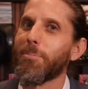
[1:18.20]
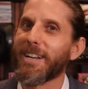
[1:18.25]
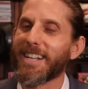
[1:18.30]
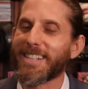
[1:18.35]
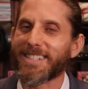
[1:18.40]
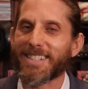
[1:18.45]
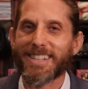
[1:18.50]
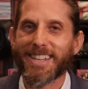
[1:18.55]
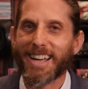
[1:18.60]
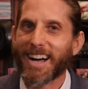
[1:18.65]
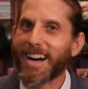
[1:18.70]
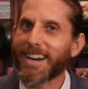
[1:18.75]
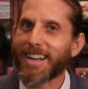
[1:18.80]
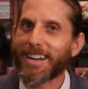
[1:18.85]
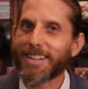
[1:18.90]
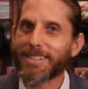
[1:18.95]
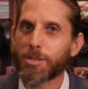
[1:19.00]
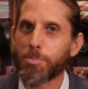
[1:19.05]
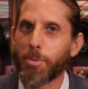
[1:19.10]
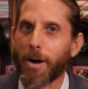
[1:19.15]
but it's not
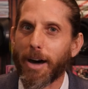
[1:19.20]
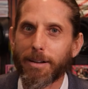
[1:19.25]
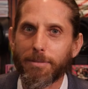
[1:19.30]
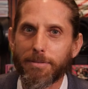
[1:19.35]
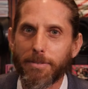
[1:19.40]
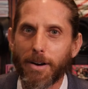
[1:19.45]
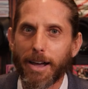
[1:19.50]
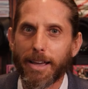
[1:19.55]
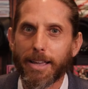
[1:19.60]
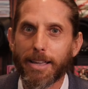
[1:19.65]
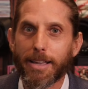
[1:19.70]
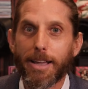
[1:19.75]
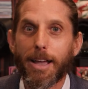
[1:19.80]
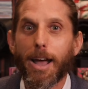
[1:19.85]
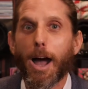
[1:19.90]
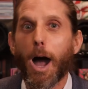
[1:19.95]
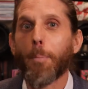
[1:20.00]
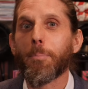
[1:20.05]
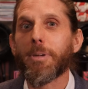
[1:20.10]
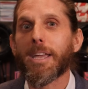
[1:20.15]
on Spotify.
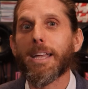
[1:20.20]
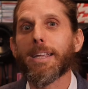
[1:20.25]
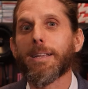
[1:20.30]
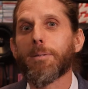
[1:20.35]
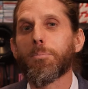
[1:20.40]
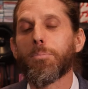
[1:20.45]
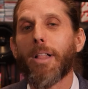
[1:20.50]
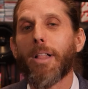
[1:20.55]
I'm Gideon